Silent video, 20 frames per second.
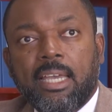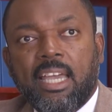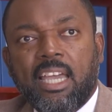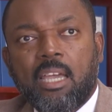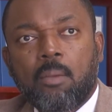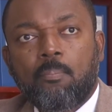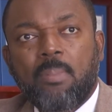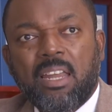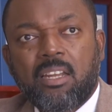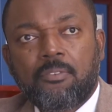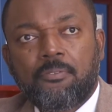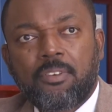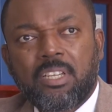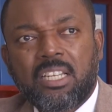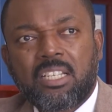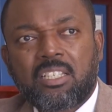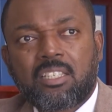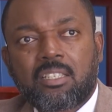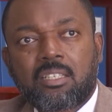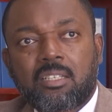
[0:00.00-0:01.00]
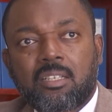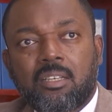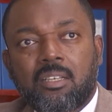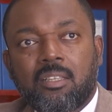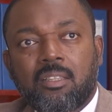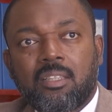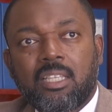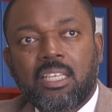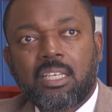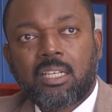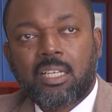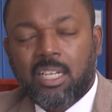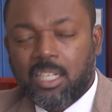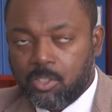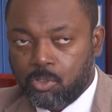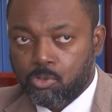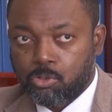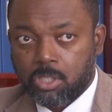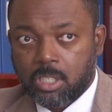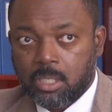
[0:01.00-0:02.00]
It benefits the
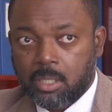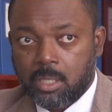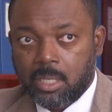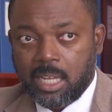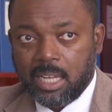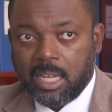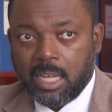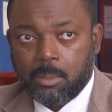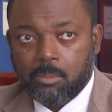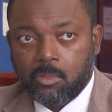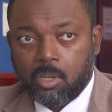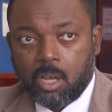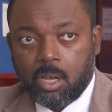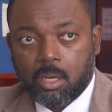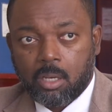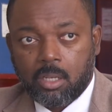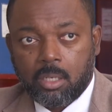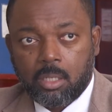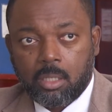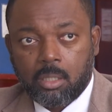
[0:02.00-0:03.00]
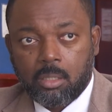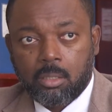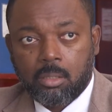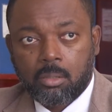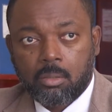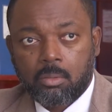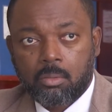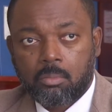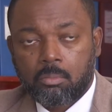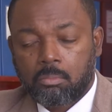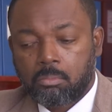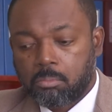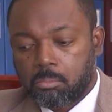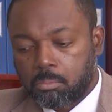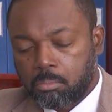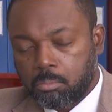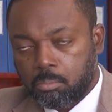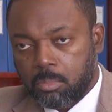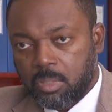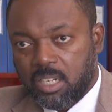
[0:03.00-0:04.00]
country. I'm not going to
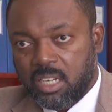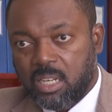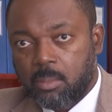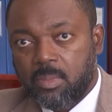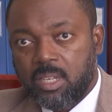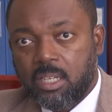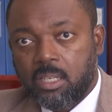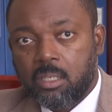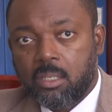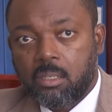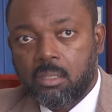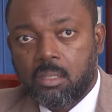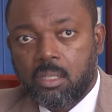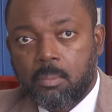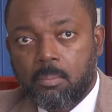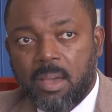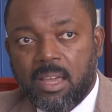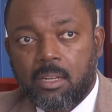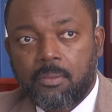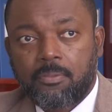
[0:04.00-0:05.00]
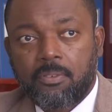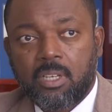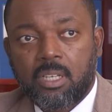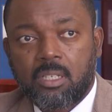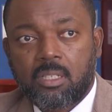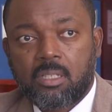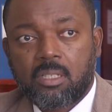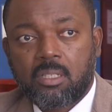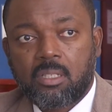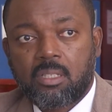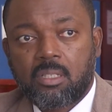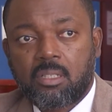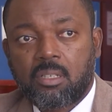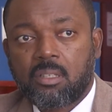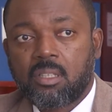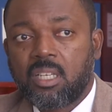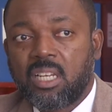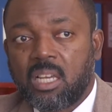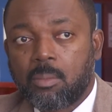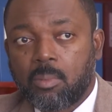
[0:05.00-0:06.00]
limit the benefit to
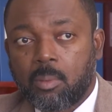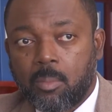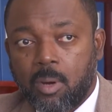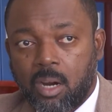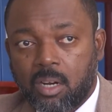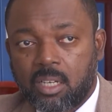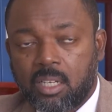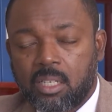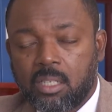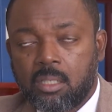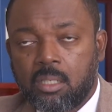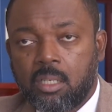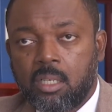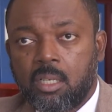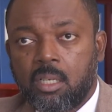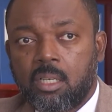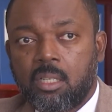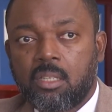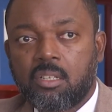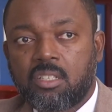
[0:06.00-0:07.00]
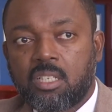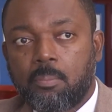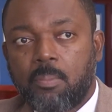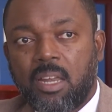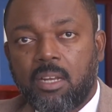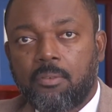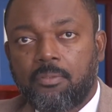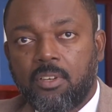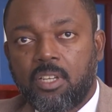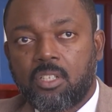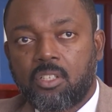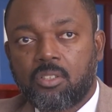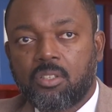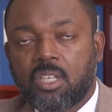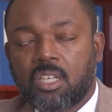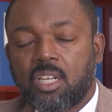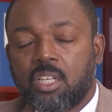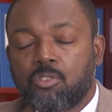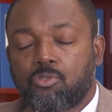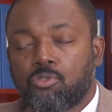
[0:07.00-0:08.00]
the labor market. There's a benefit to the
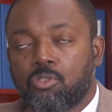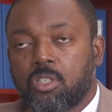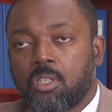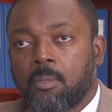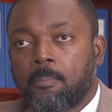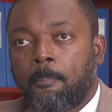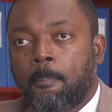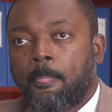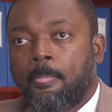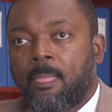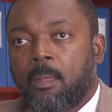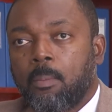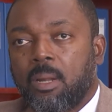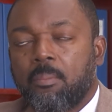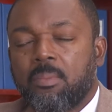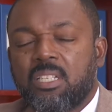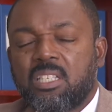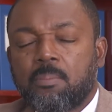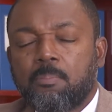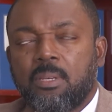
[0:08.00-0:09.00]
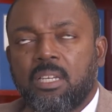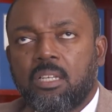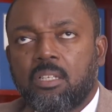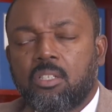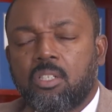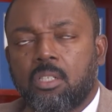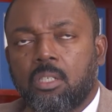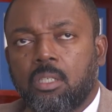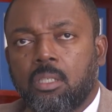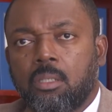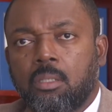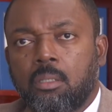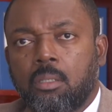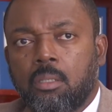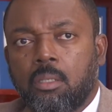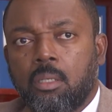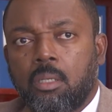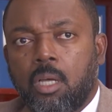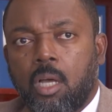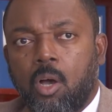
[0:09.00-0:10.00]
country. But let me speak to
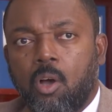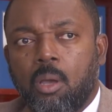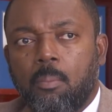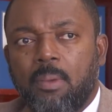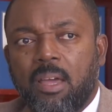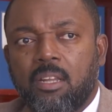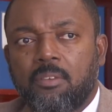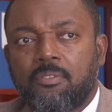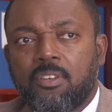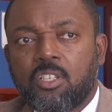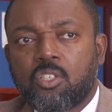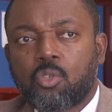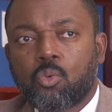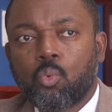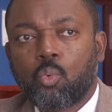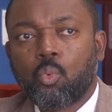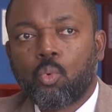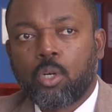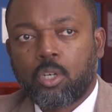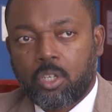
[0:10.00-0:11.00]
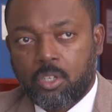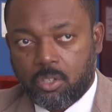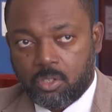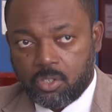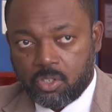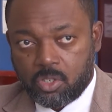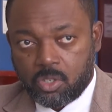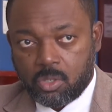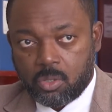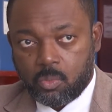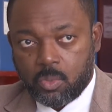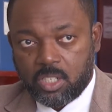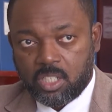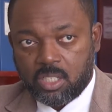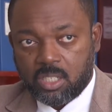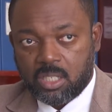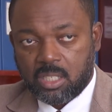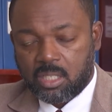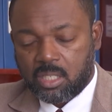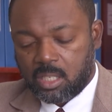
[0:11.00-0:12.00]
how it benefits workers, which
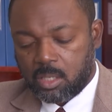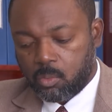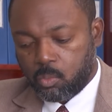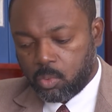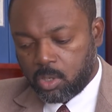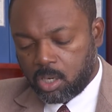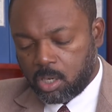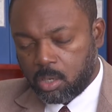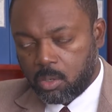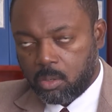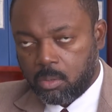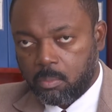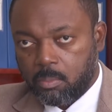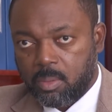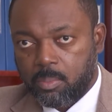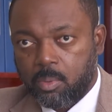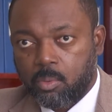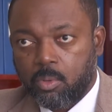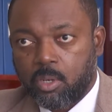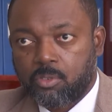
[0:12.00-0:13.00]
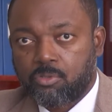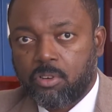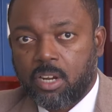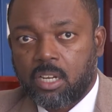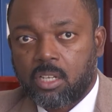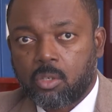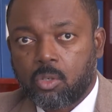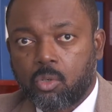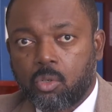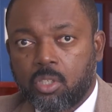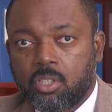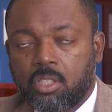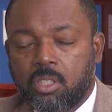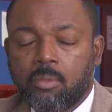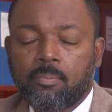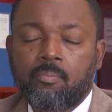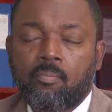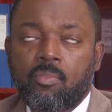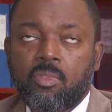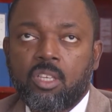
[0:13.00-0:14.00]
is, I think, we're trying to go to.
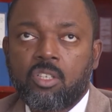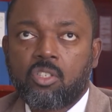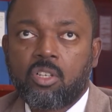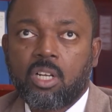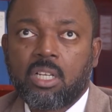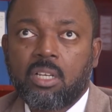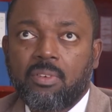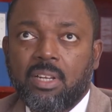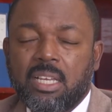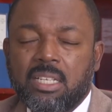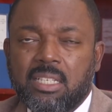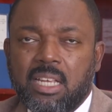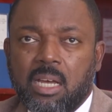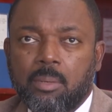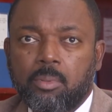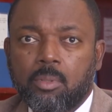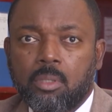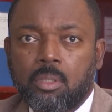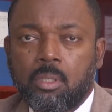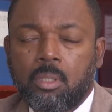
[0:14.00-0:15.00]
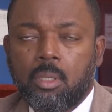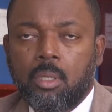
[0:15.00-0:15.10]
So I'll give an example.